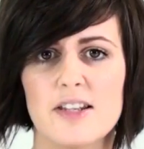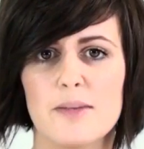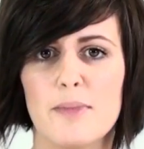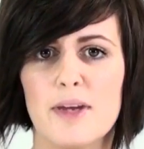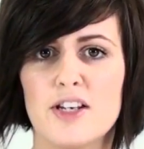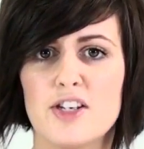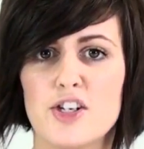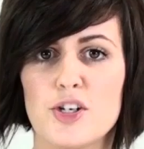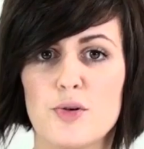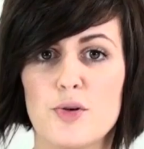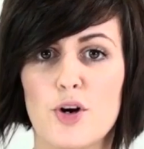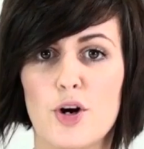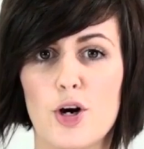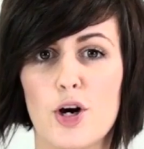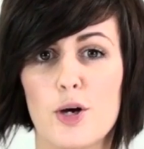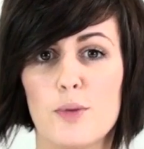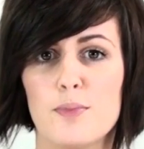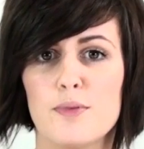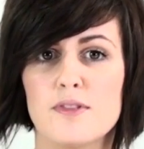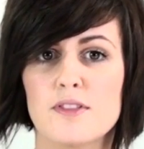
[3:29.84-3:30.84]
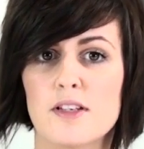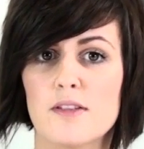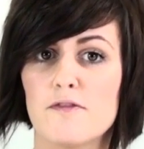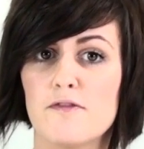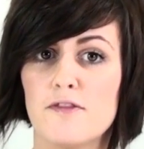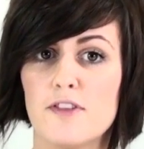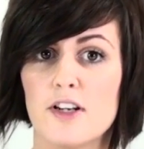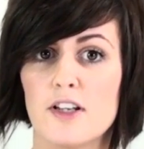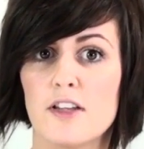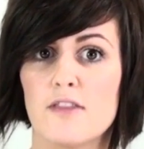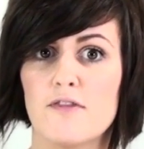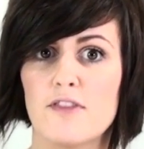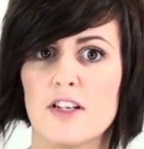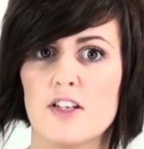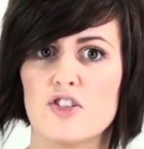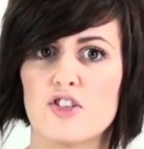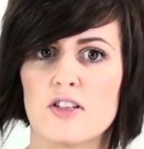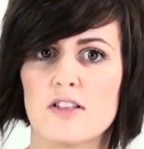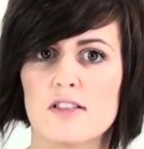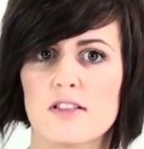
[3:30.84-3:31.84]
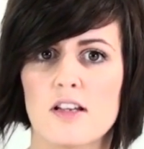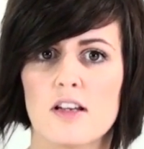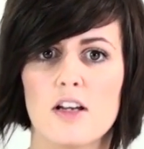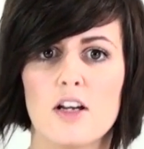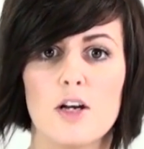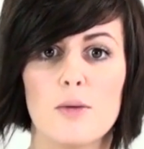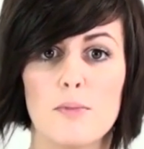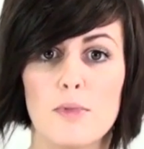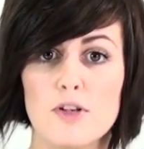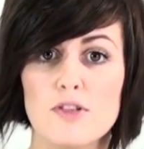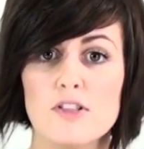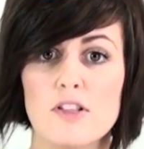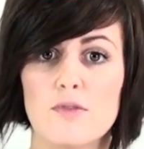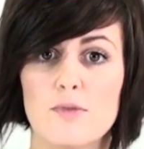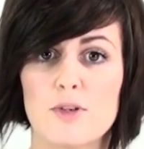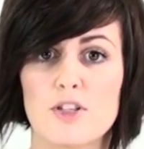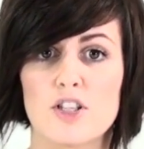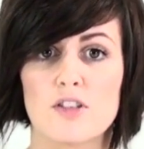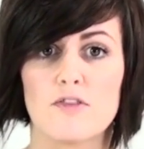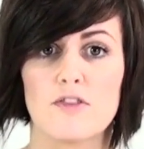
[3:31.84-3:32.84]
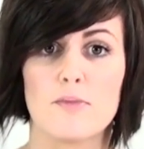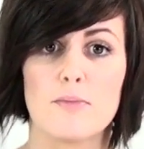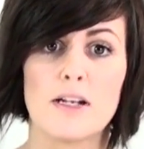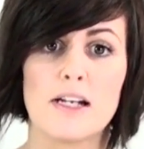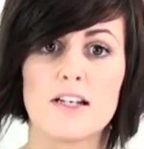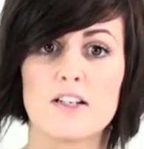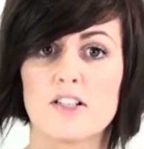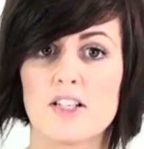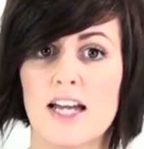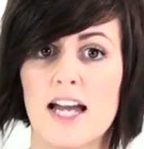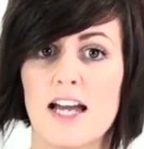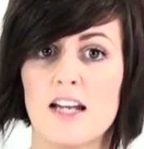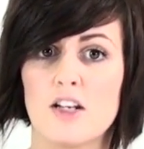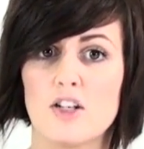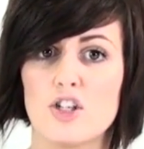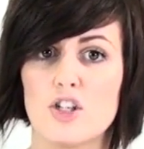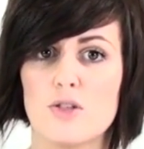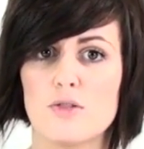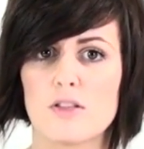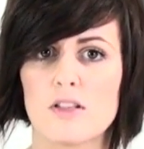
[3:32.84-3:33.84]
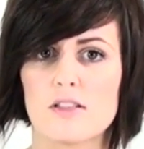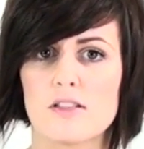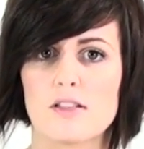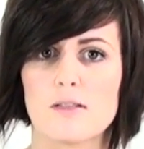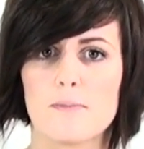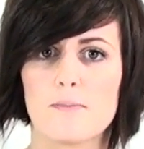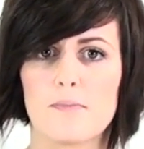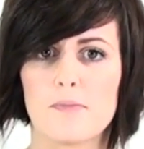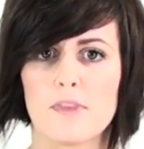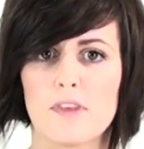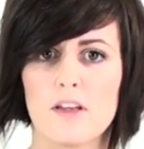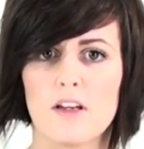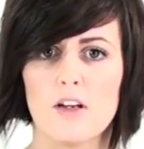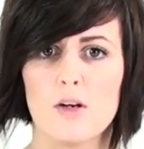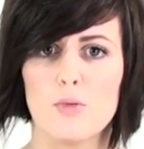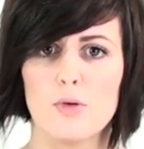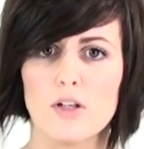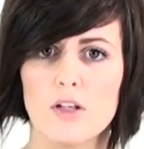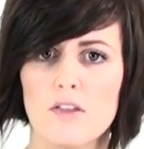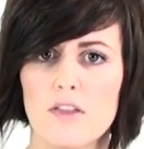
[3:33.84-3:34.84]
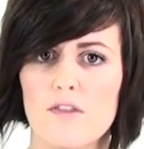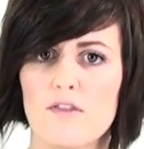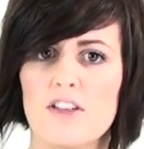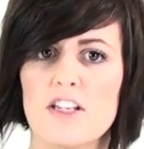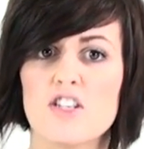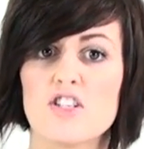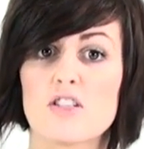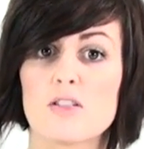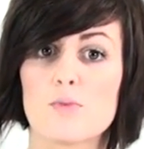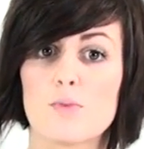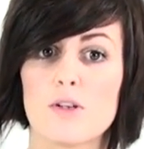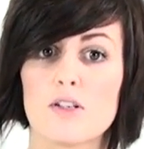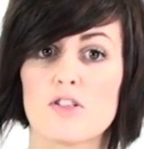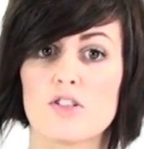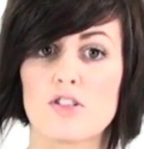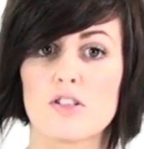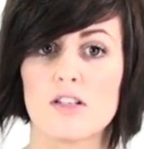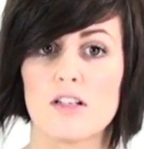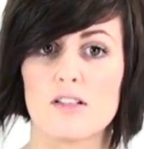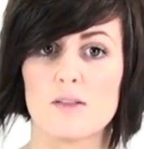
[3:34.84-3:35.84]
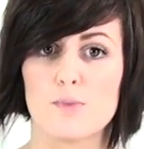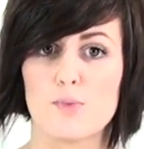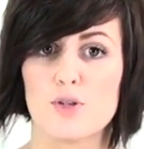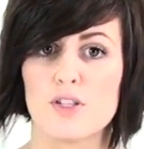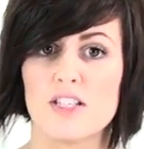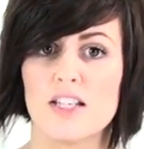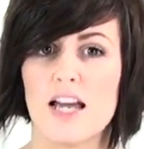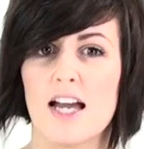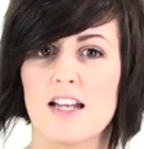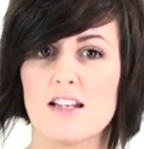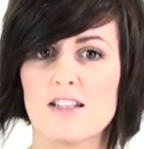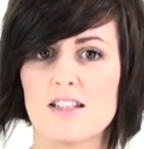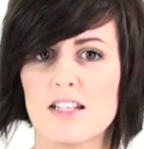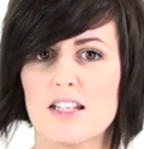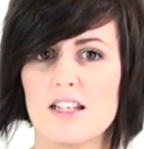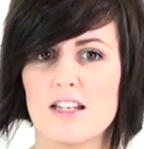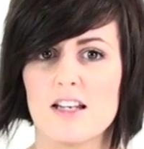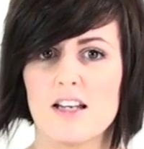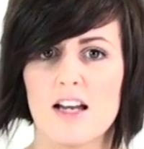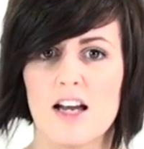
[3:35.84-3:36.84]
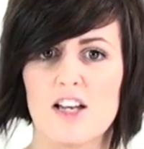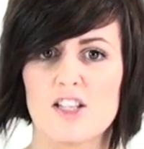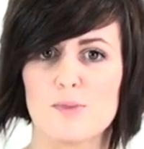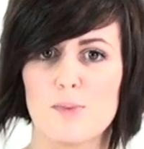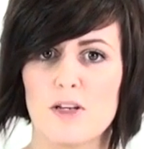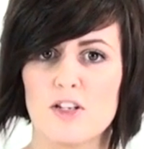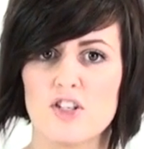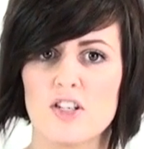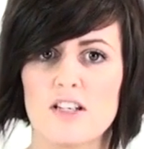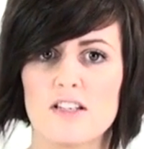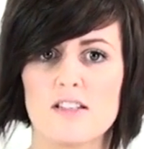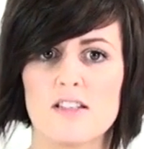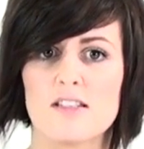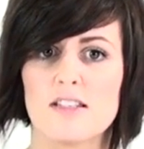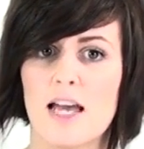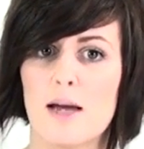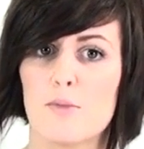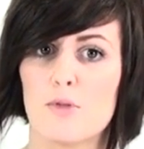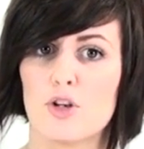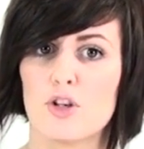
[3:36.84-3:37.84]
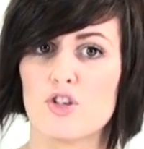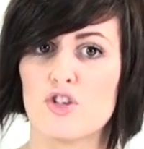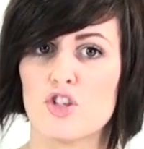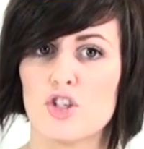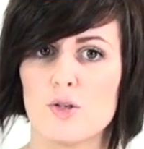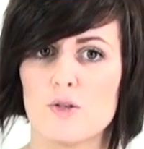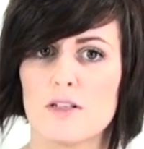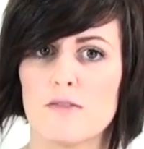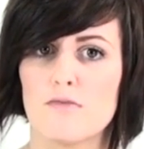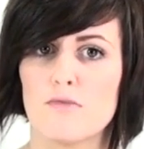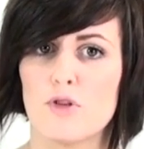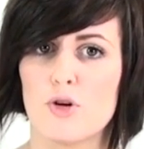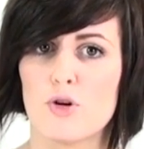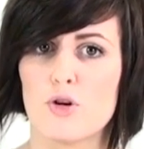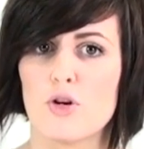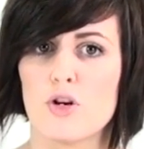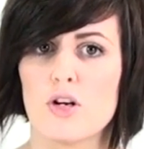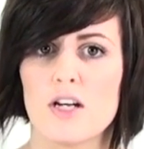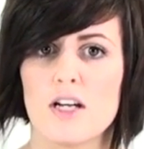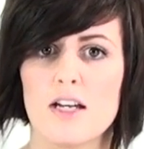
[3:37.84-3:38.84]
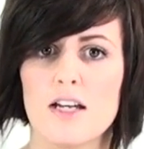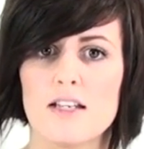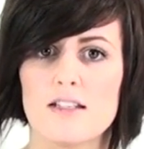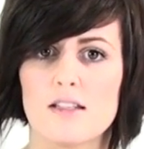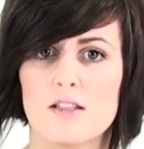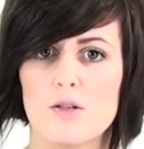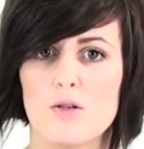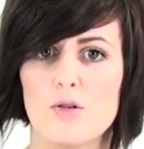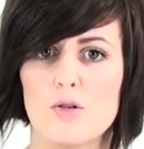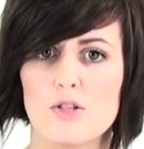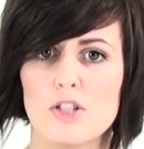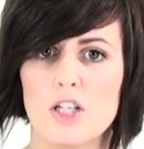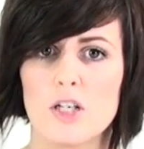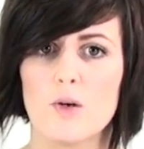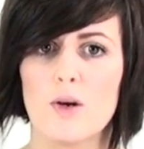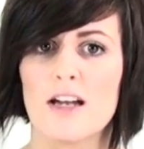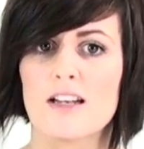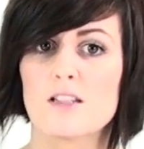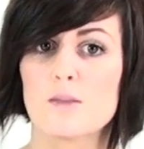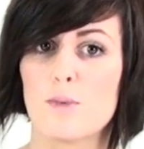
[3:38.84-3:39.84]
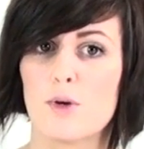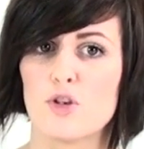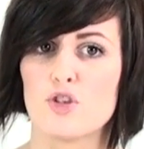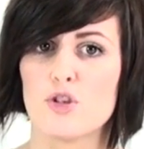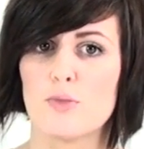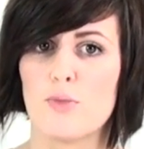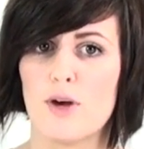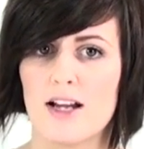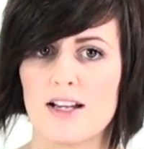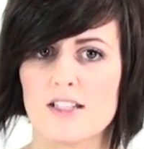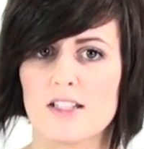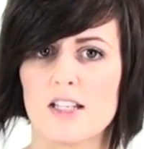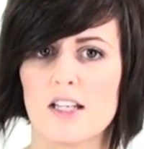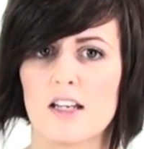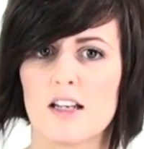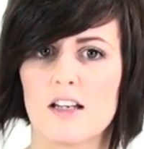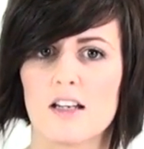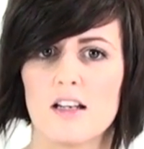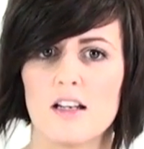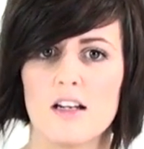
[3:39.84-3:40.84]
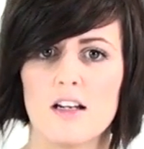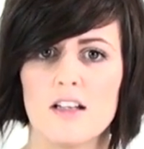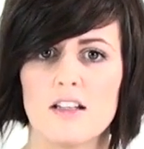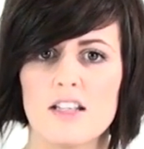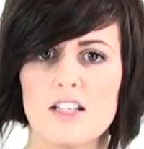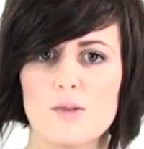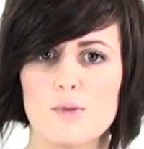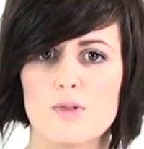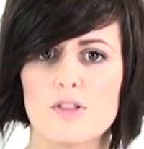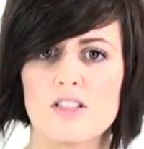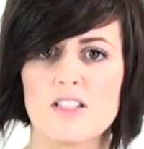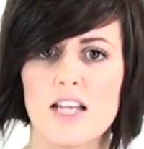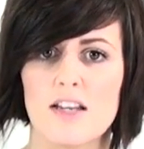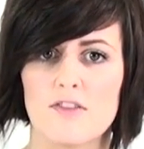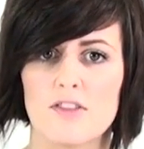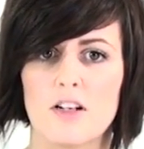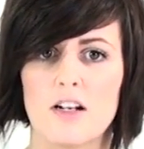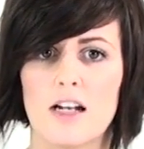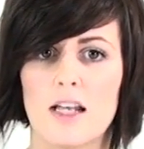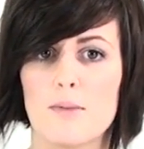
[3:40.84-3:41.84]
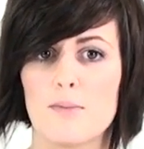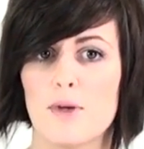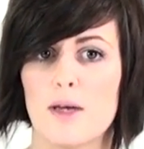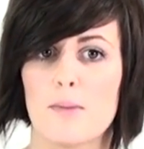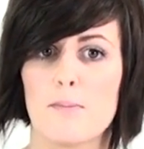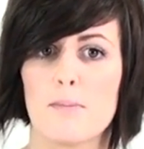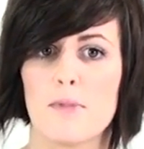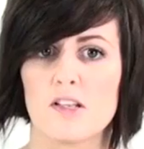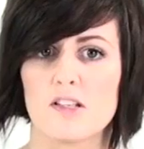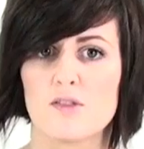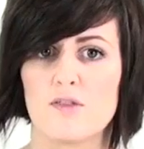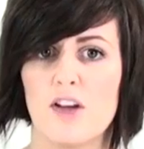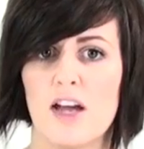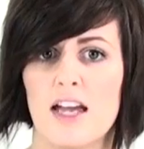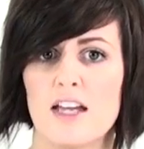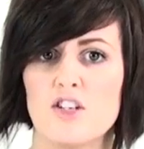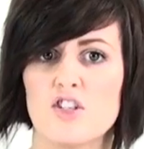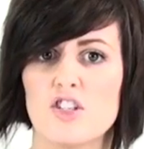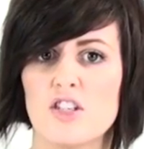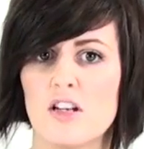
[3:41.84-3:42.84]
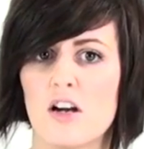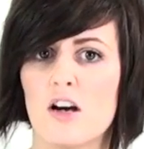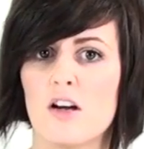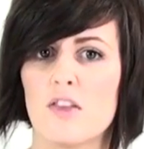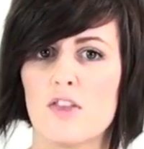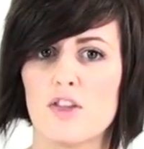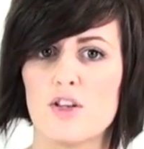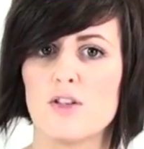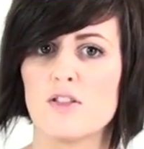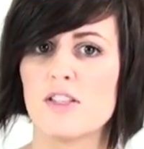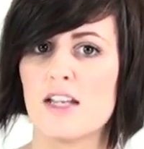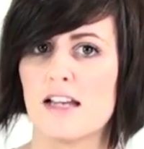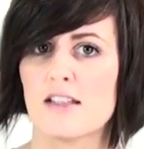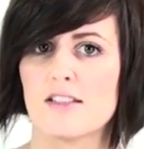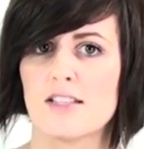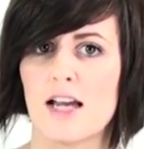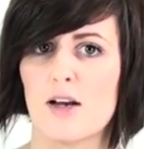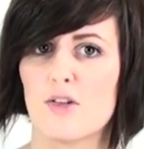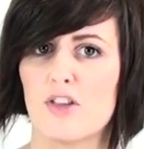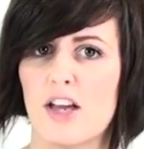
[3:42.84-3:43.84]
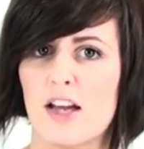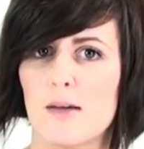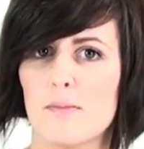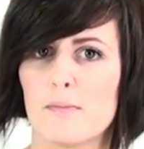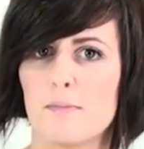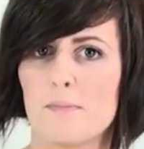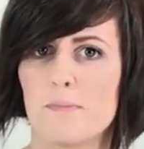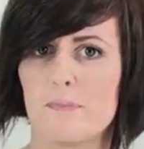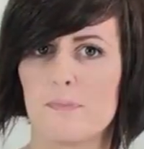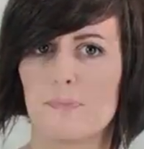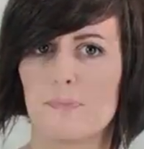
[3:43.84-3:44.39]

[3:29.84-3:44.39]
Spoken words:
into the menu opens up further features, most of which are familiar to Canon users. One of the features which is pretty handy, especially as this camera can shoot in RAW, is the auto exposure bracketing. This would definitely be a must for HDR enthusiasts out there.